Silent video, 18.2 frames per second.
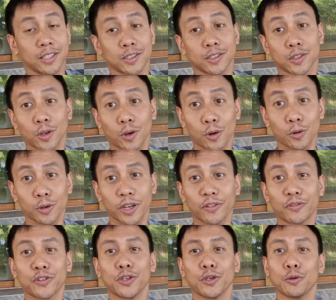So
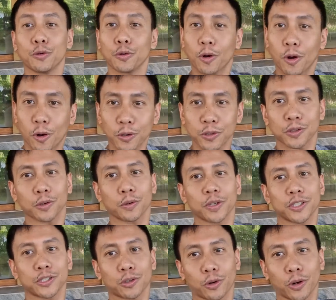if you
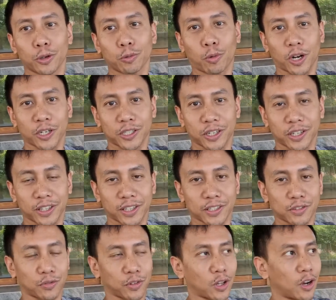also enjoyed watching
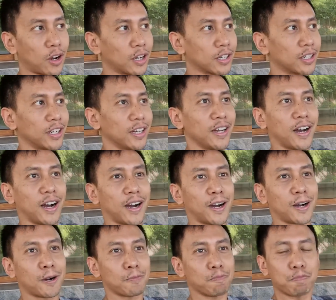this vlog,
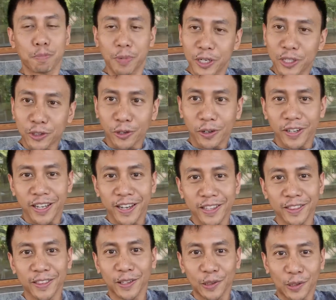um, be sure to
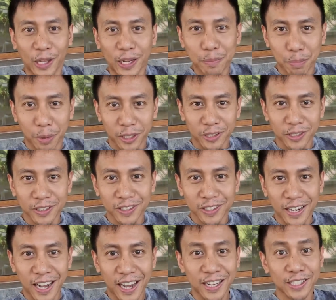hit the like button
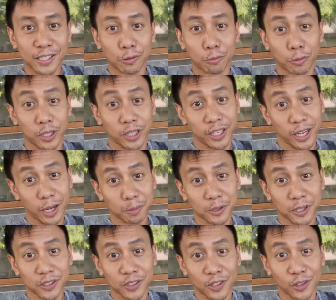as it really
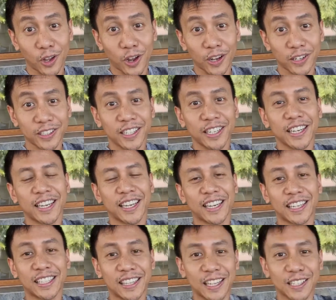helps us a lot.
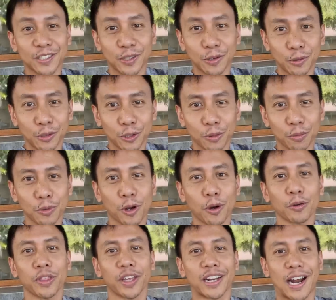It lets YouTube
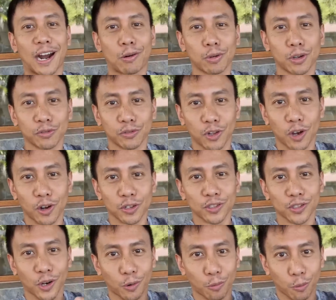know that our
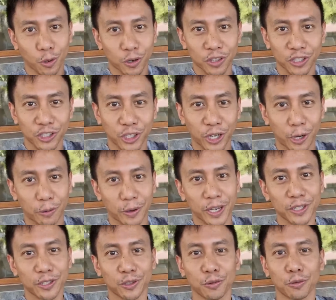vlogs are worth
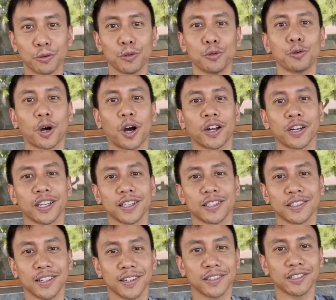sharing to new
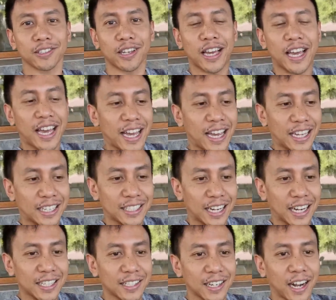audiences. And
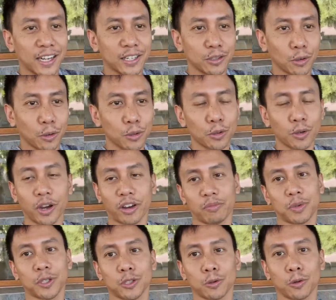guys, I know you
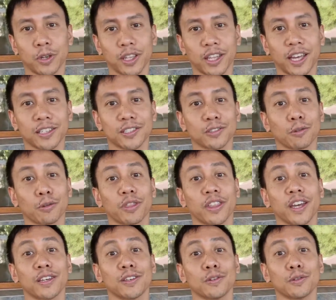have been doing that, so
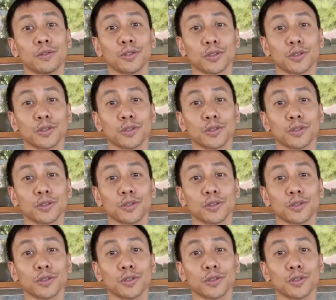thank you